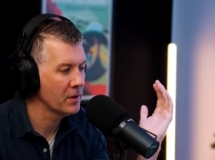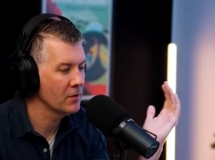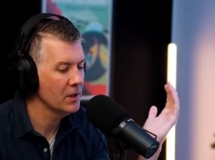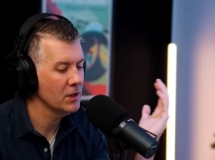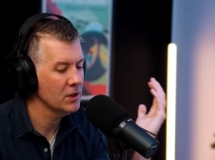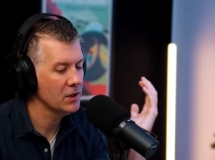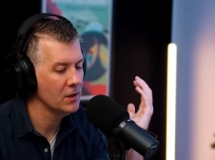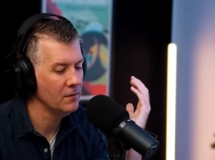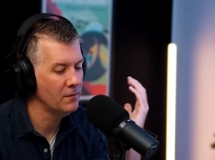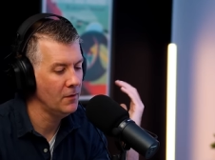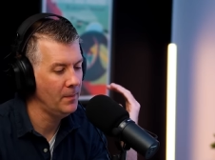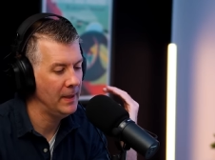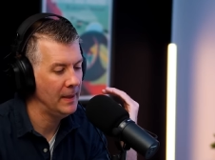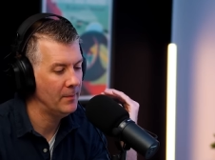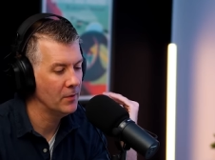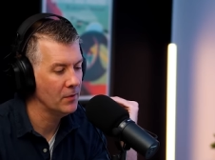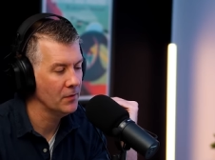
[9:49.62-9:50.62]
progression for
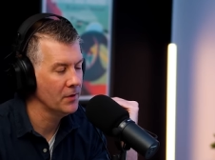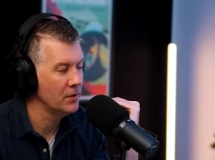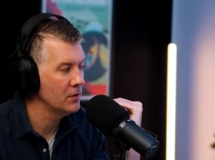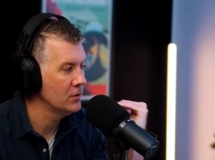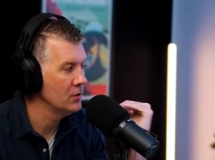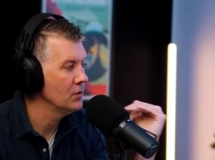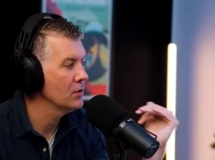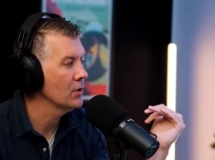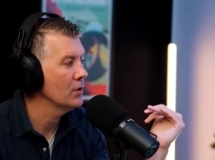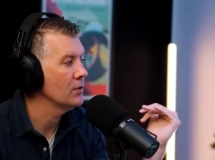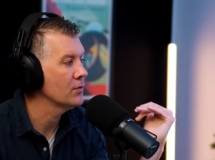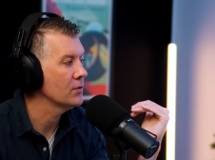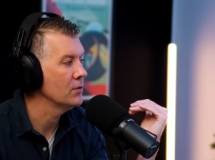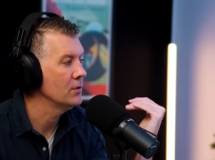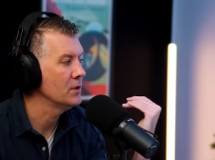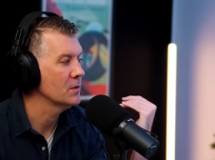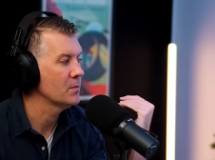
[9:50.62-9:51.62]
people that do go
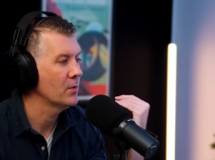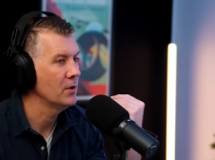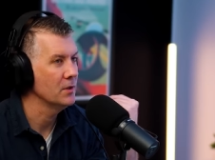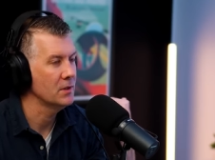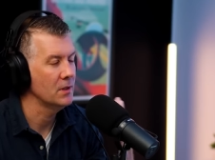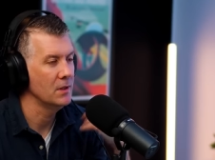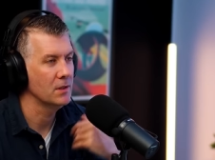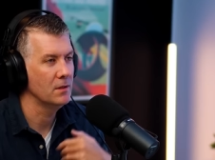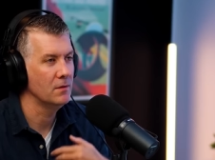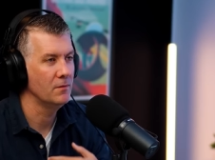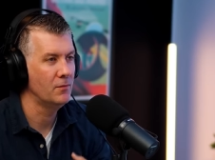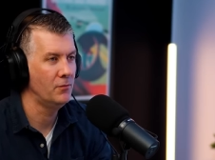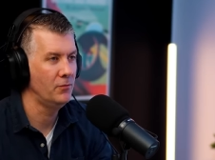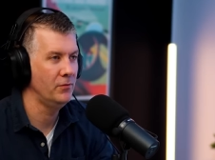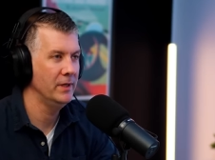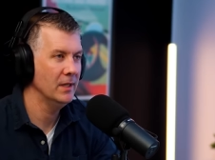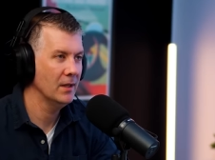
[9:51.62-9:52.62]
through this process
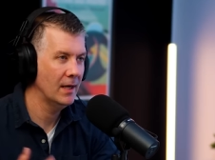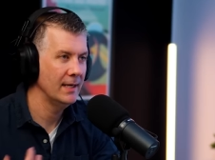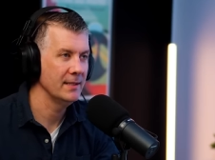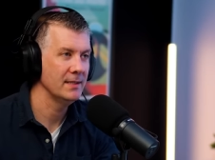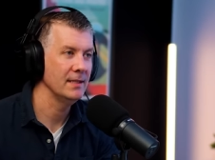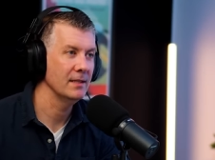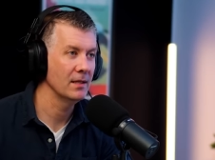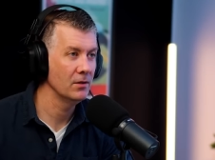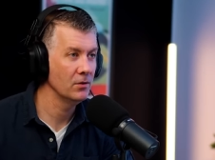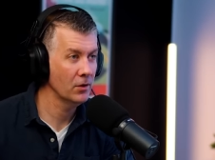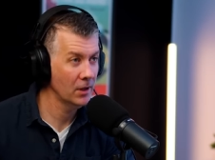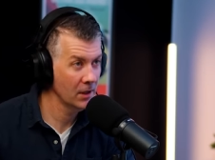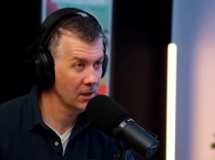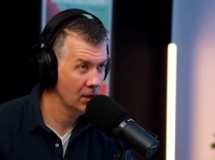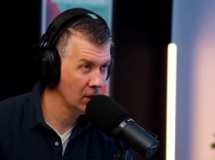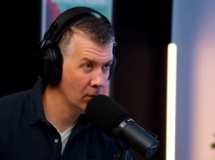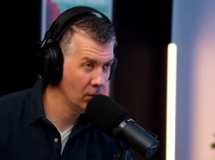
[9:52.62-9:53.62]
of realizing that not
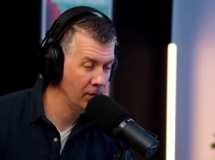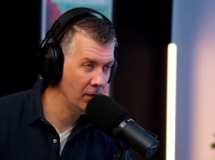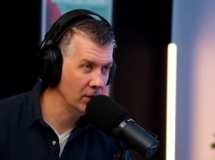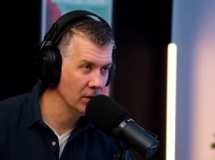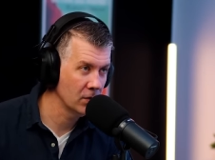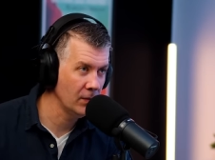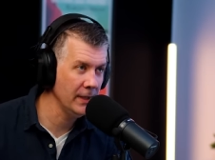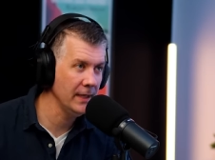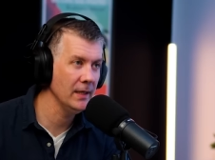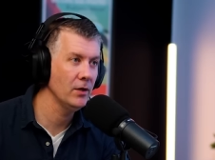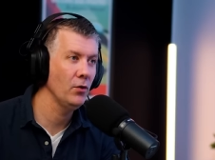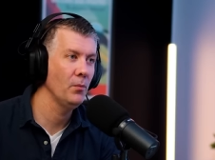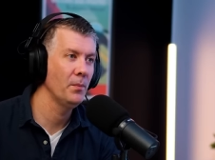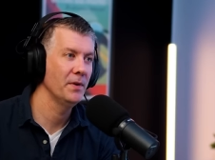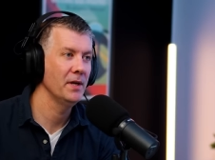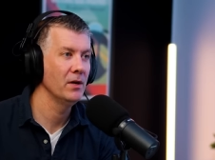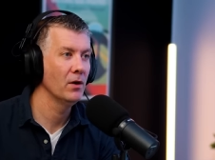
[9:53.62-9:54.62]
only UFO is
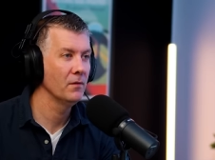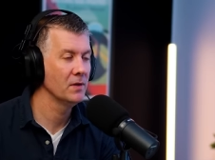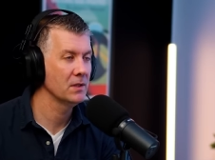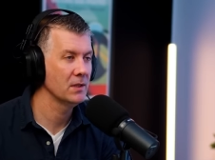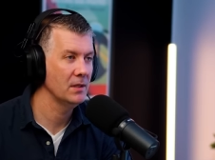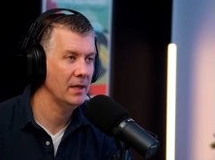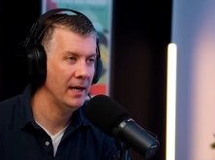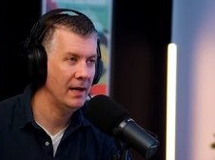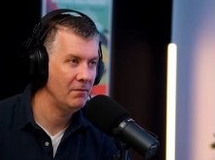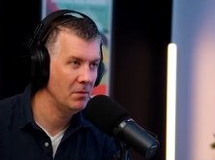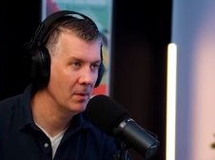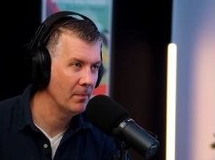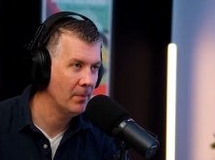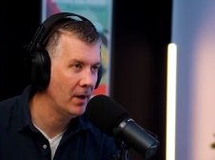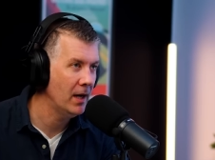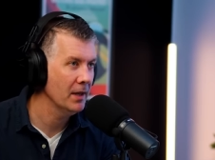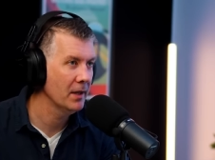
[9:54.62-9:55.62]
real, but then obviously they have to
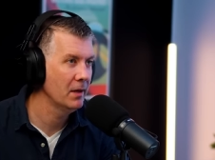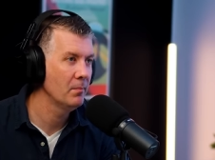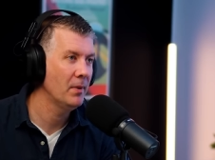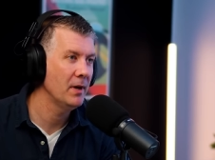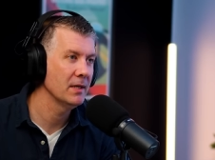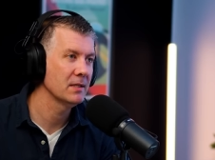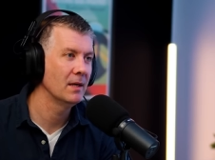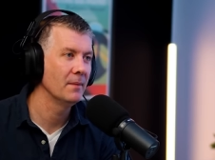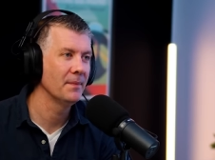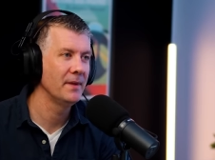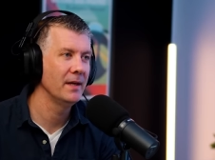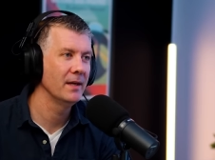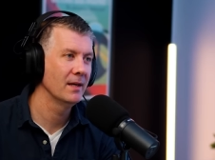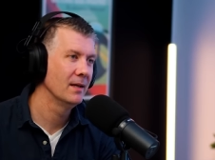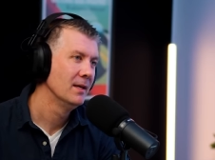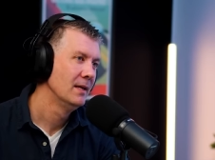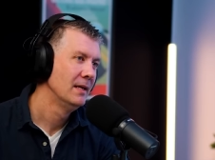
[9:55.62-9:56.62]
be piloted by
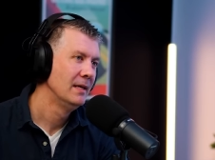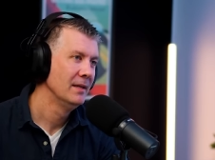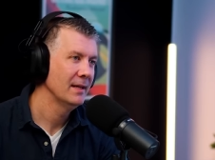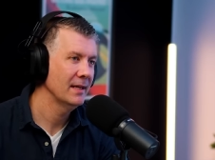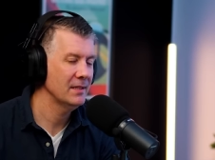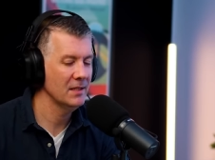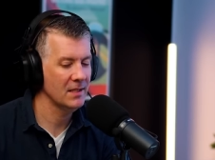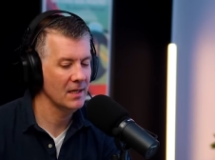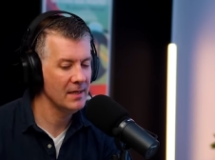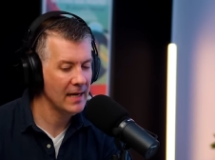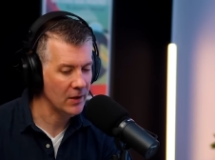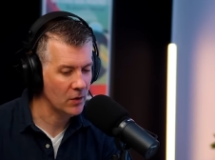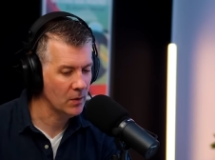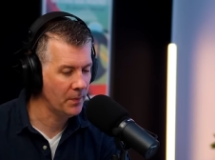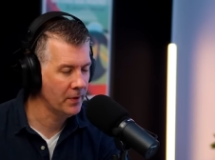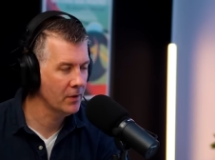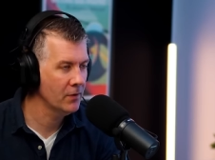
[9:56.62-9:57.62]
something. That's just a
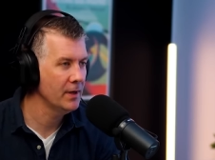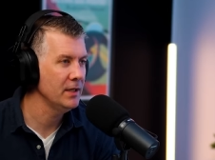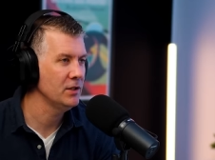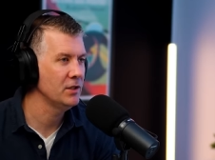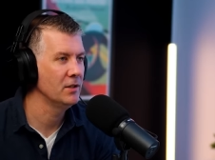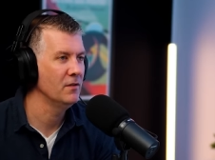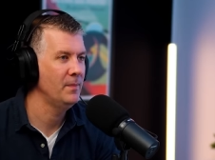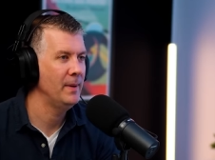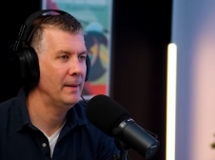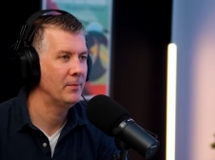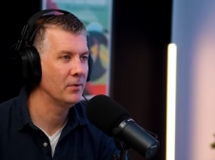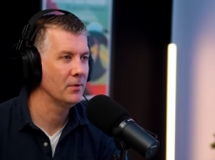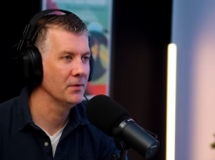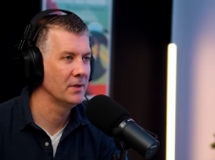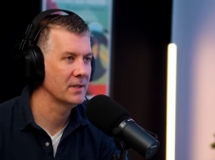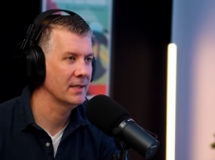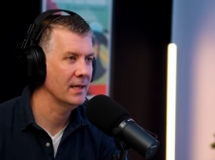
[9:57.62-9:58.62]
natural progression of
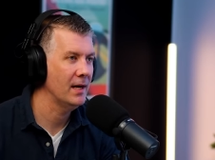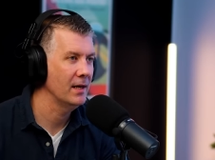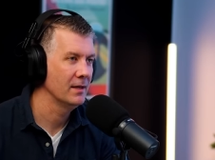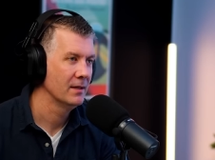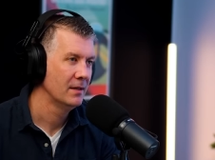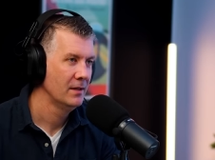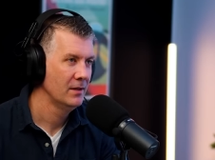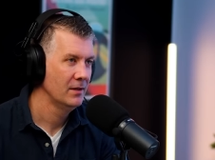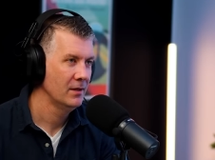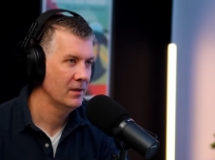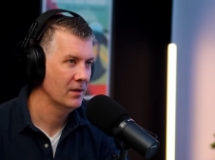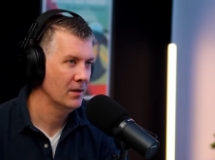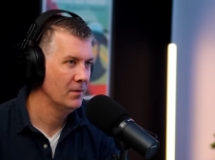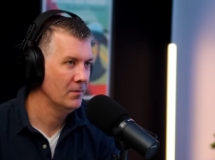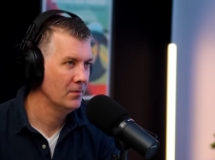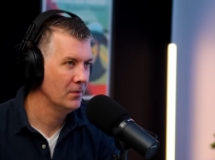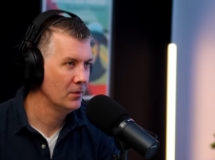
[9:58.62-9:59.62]
people that start,
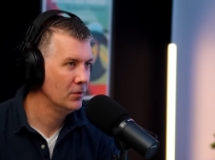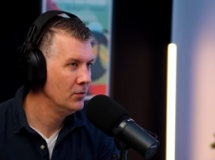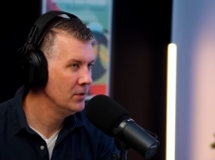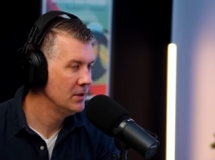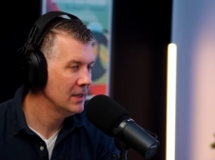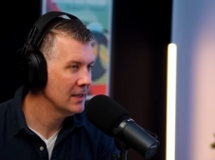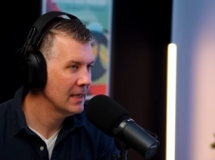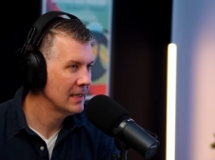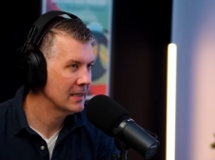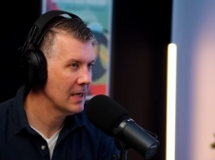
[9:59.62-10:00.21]
you know, losing